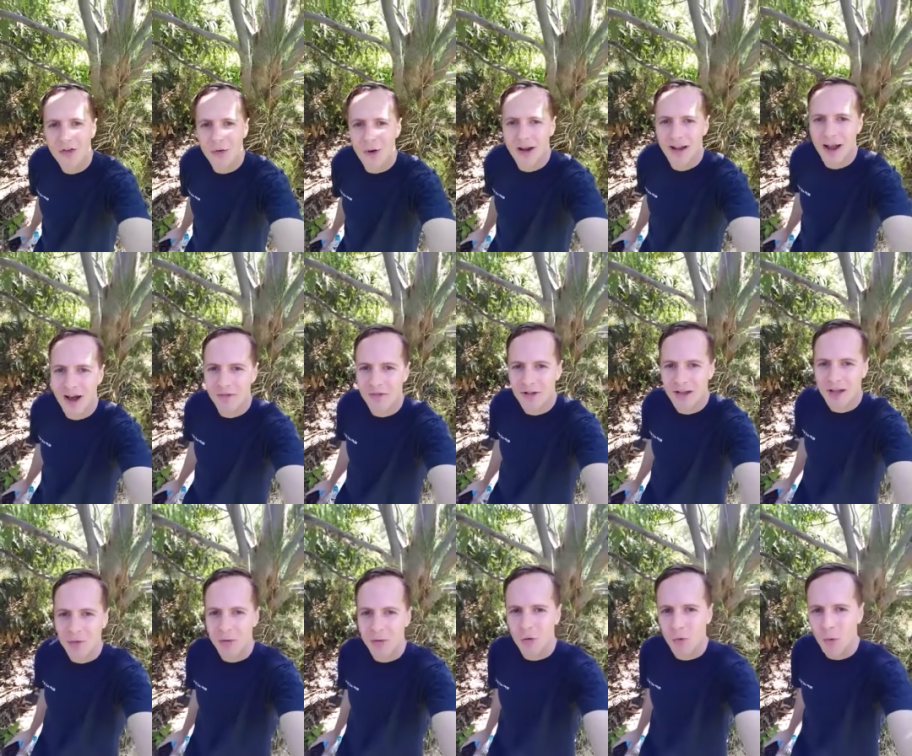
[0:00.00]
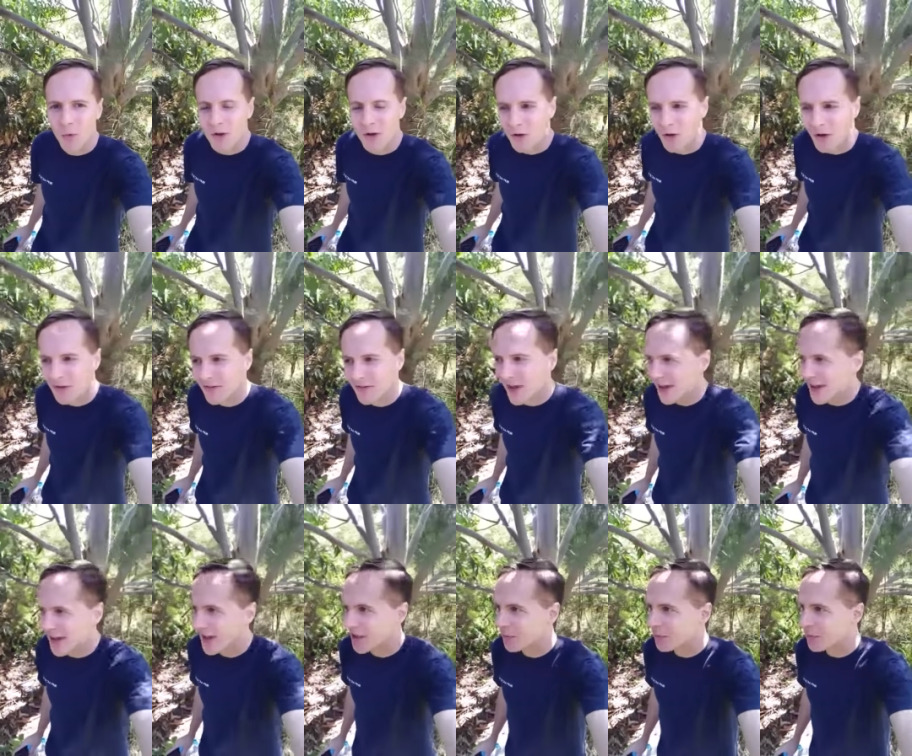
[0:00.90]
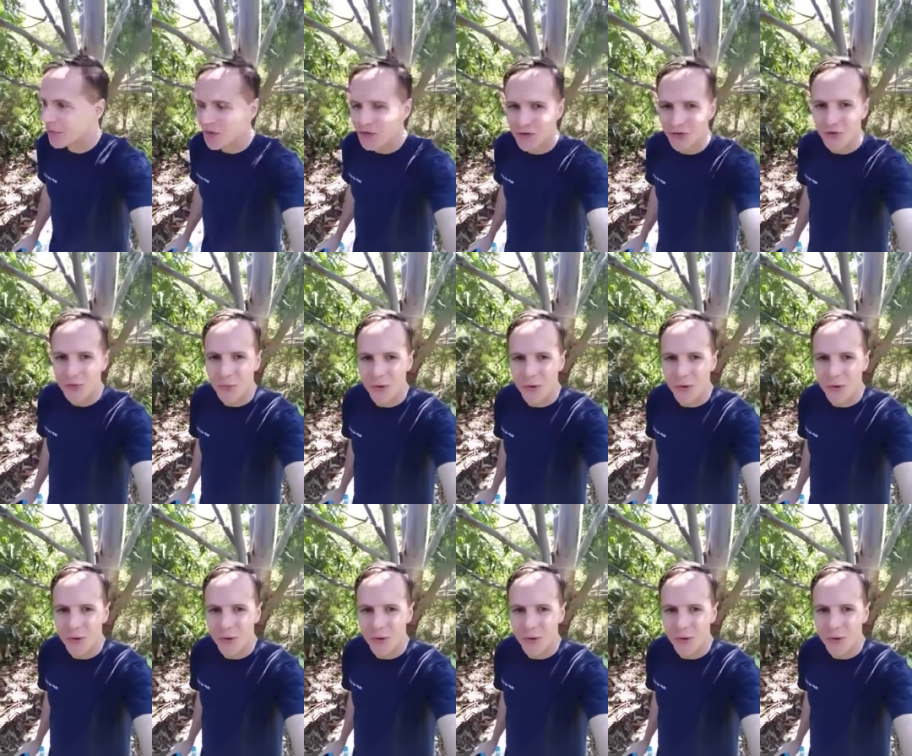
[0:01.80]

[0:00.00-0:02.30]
So right now, I feel like a bit of a weirdo, kind of hanging out in the bushes